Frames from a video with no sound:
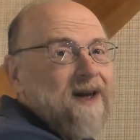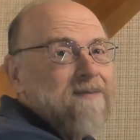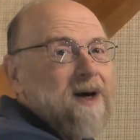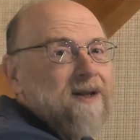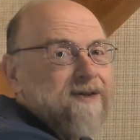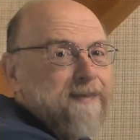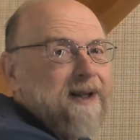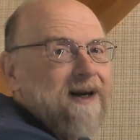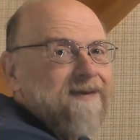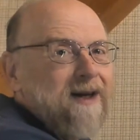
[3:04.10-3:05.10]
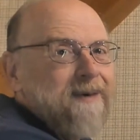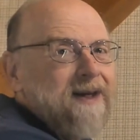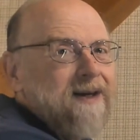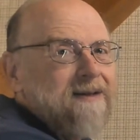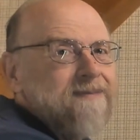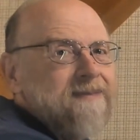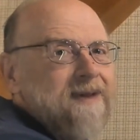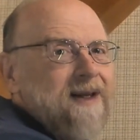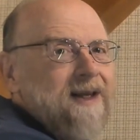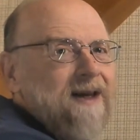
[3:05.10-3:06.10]
model, this would be lifetime income.
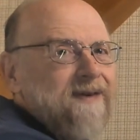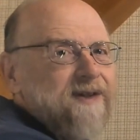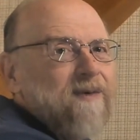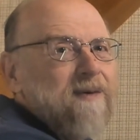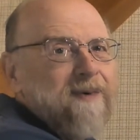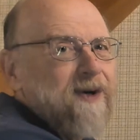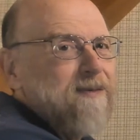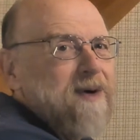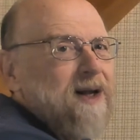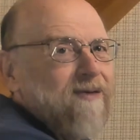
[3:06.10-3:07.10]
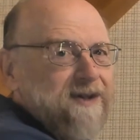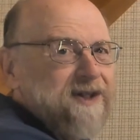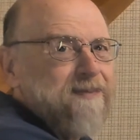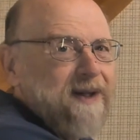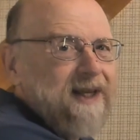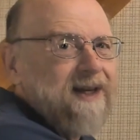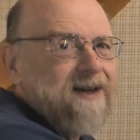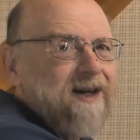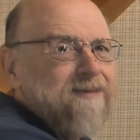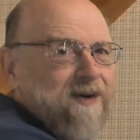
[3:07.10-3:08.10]
If it's a one-period model, it would just be the
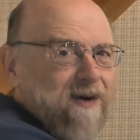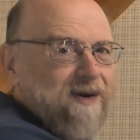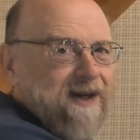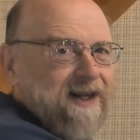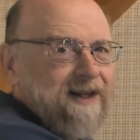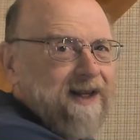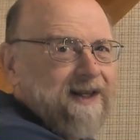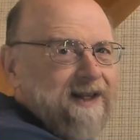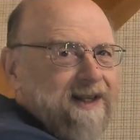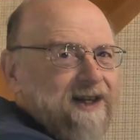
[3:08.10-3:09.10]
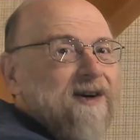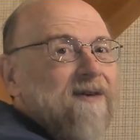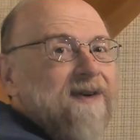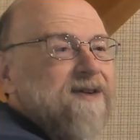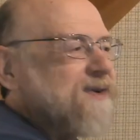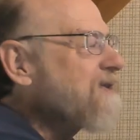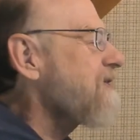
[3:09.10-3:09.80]
income you earn in the year of interest,